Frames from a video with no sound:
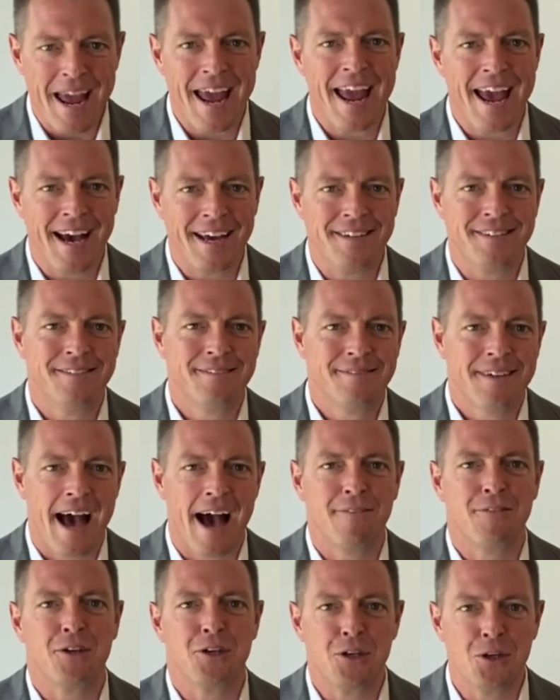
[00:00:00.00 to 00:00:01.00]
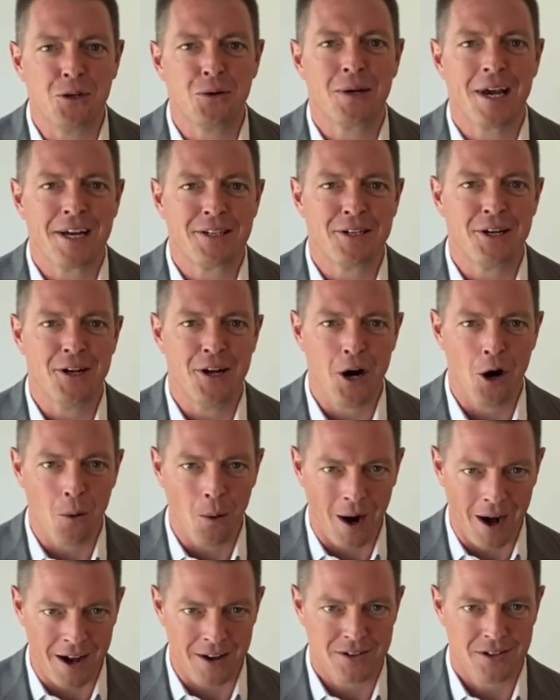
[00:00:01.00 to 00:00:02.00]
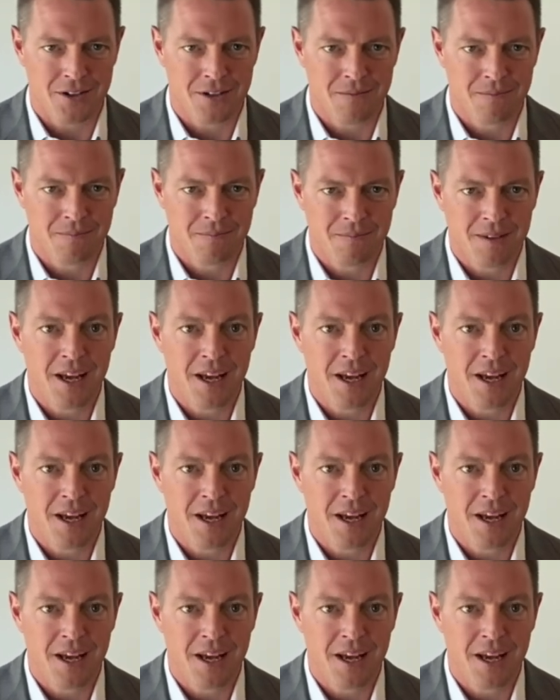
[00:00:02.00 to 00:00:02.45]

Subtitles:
and having you get to know us.